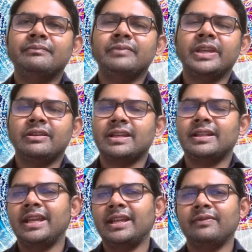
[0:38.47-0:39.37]
Because at
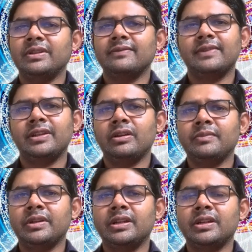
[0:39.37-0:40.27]
the end of this video, I'm
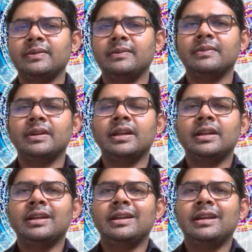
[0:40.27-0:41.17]
going
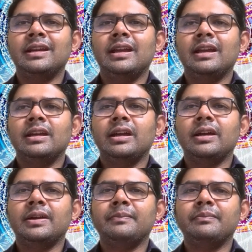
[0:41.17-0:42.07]

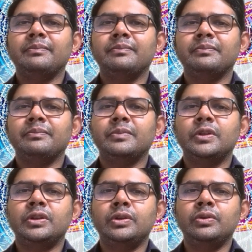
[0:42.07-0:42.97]
to
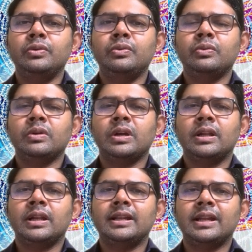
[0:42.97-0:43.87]
do a
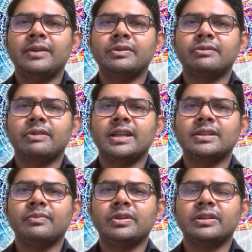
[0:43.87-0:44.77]
light language
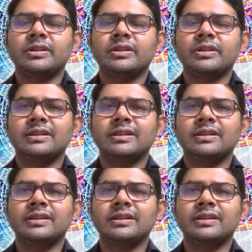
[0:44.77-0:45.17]
transmission.